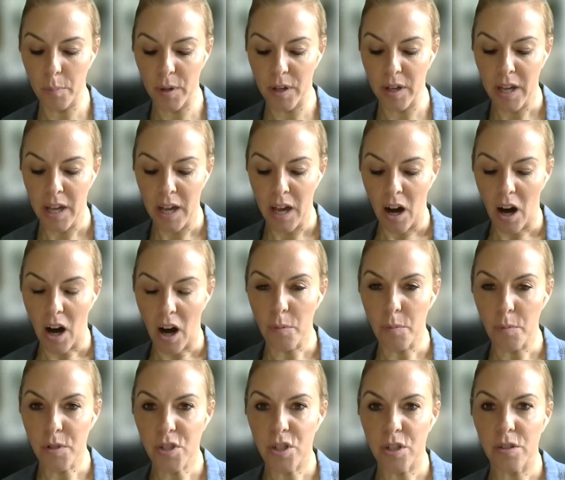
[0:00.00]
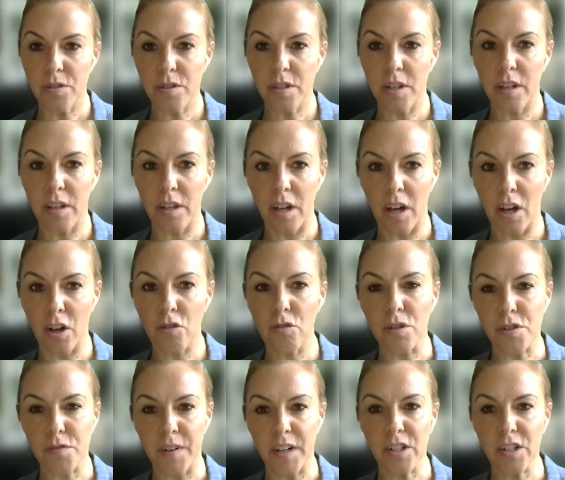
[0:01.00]
But I would choose a
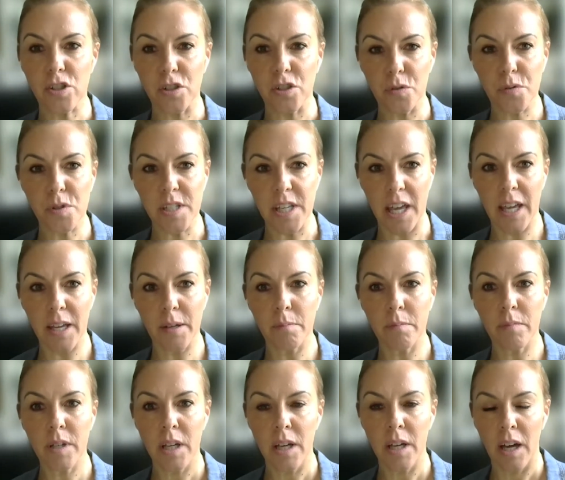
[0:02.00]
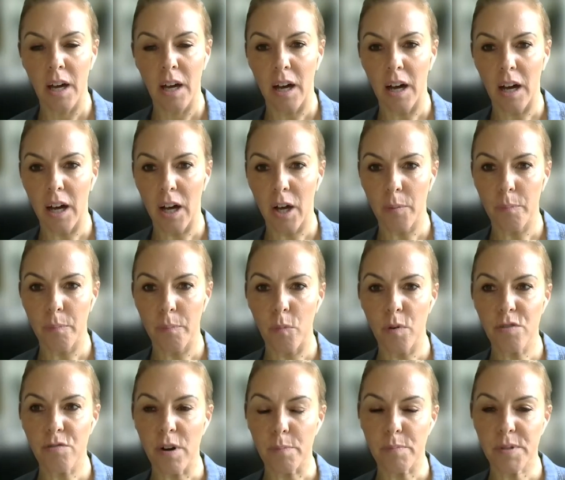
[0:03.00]
cross-functional team,
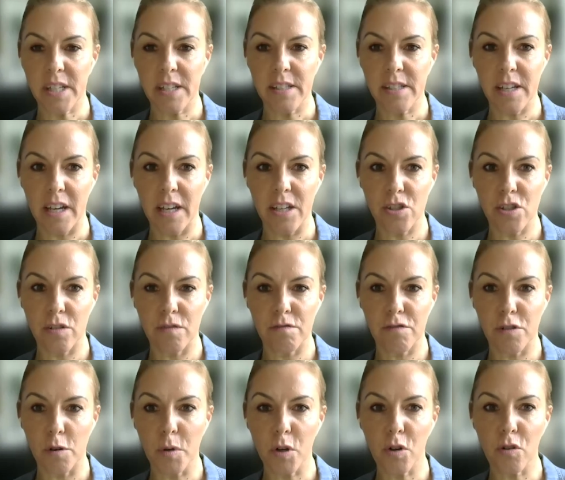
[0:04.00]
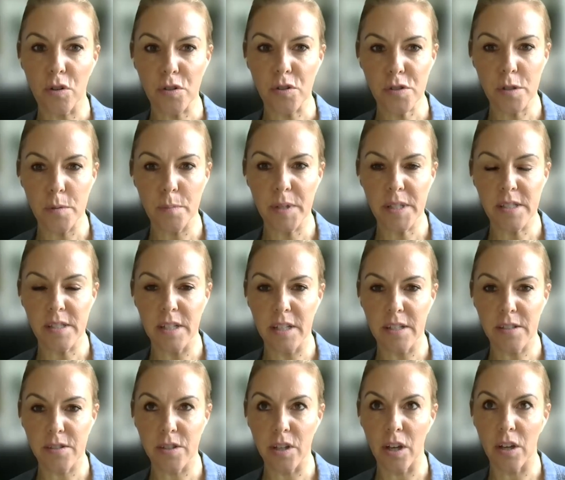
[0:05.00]
with representation from across the
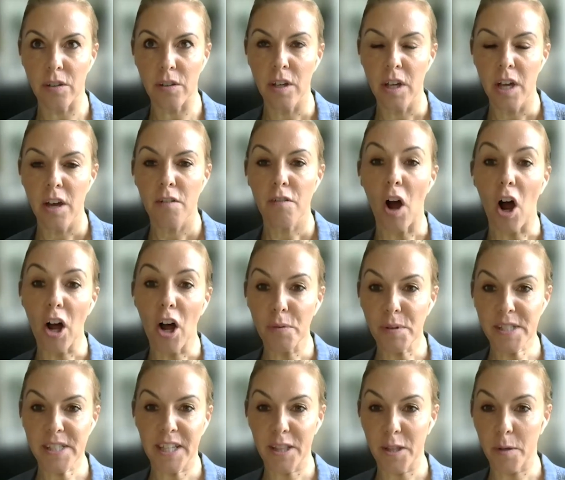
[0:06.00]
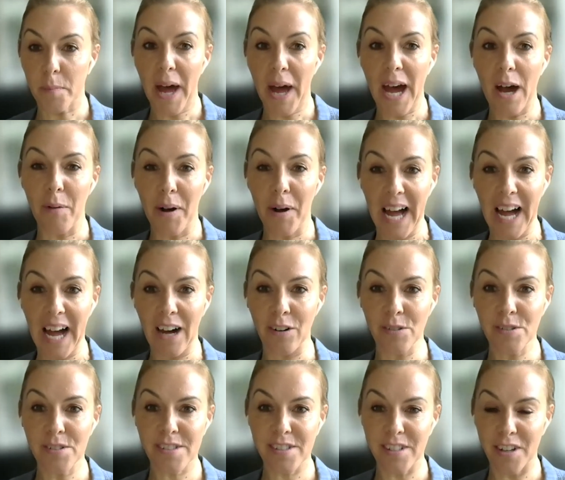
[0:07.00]
business. So I always think the
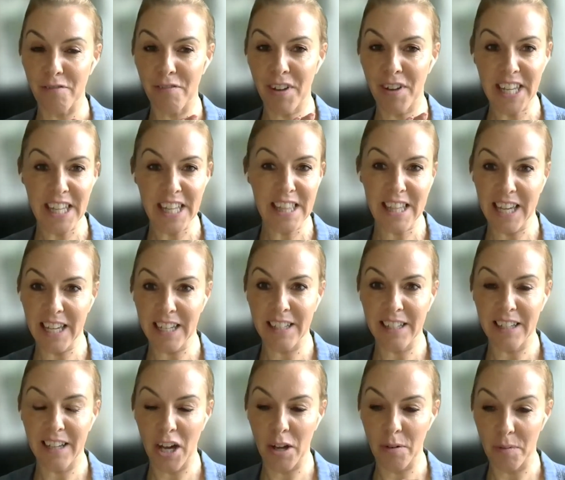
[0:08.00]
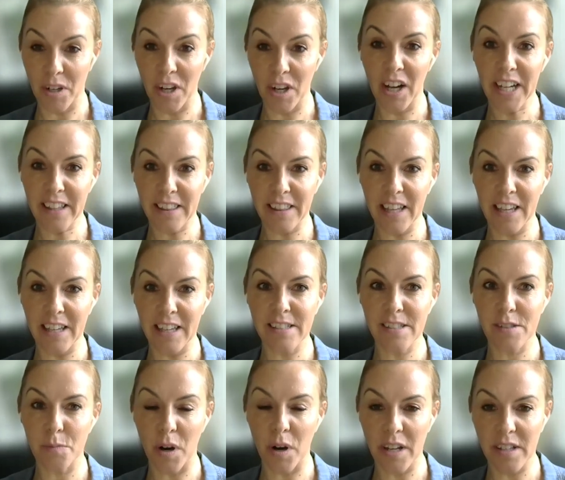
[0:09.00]
powerhouse of anything like
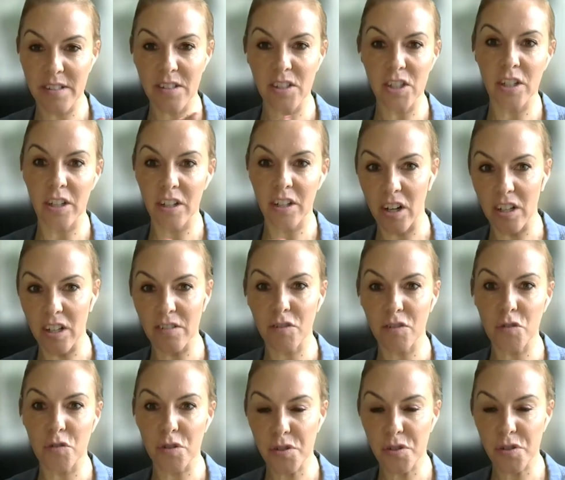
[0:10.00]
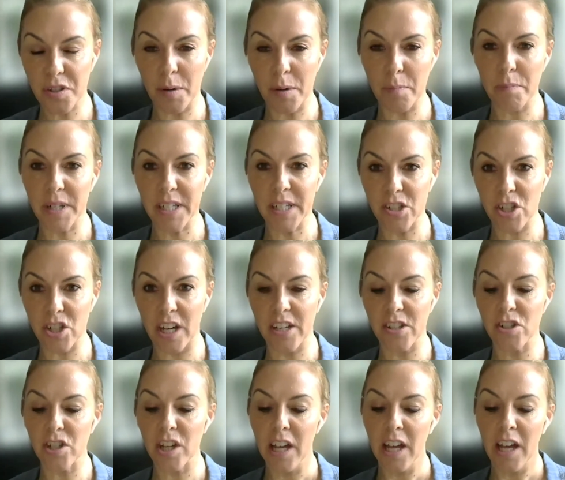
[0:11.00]
this, where it's kind of cross-company
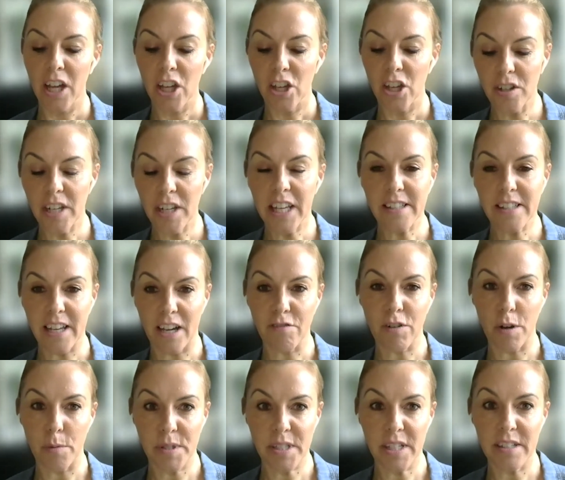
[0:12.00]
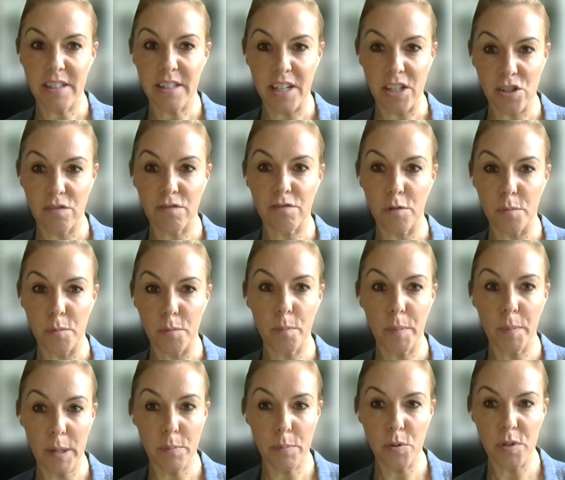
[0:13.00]
change, you need to have representation from your
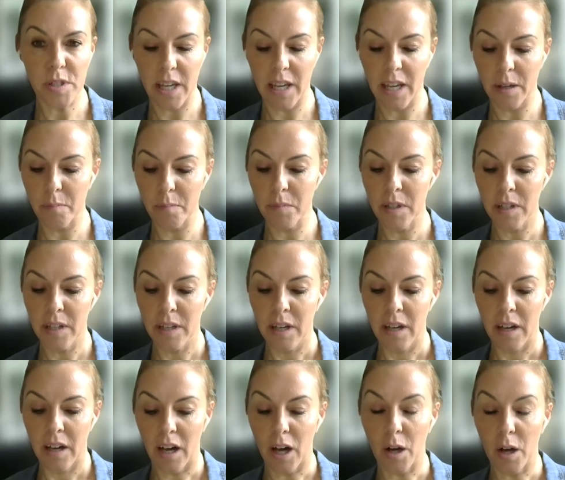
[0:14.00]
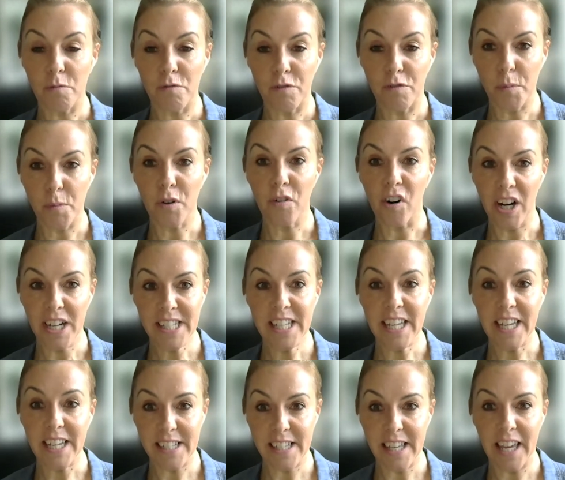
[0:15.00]
people team, from your
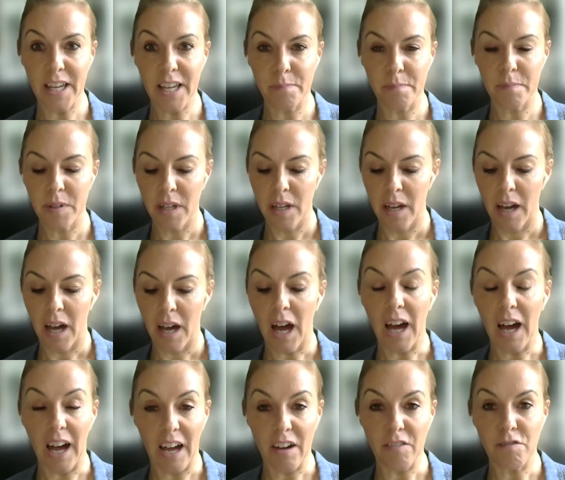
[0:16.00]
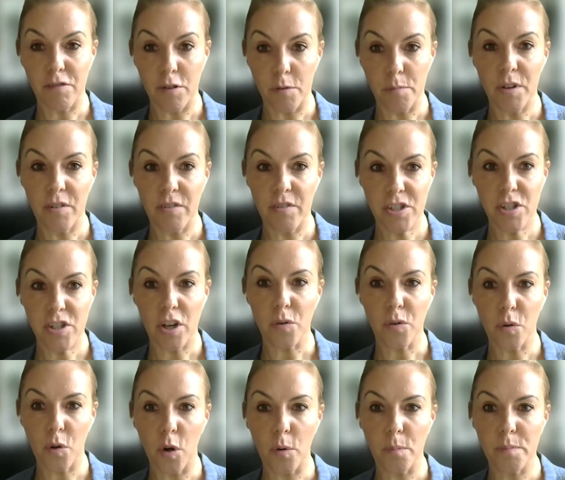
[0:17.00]
IT team, and from your
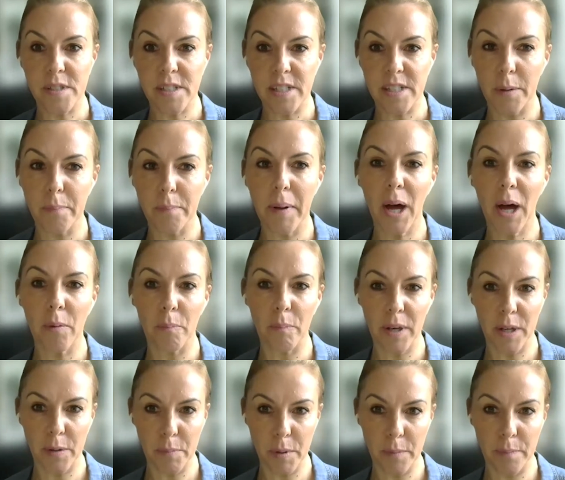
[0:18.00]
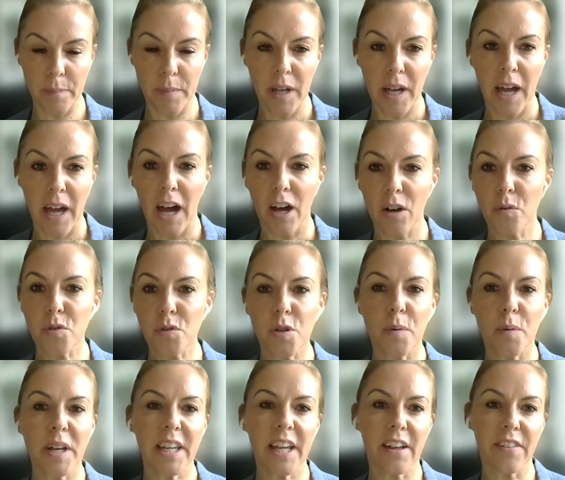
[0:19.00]
internal comms team at minimum, and
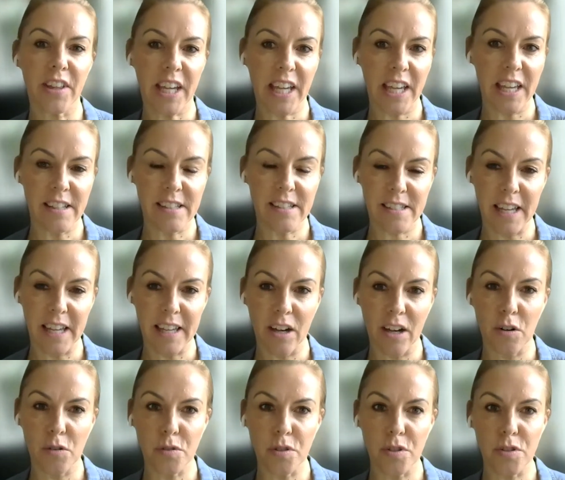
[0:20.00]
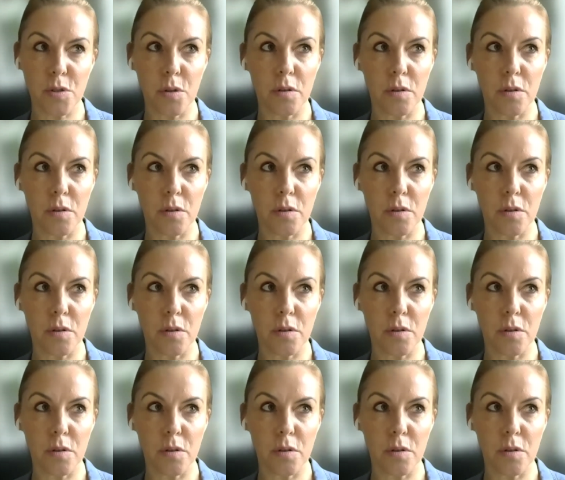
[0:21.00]
also any other key stakeholders.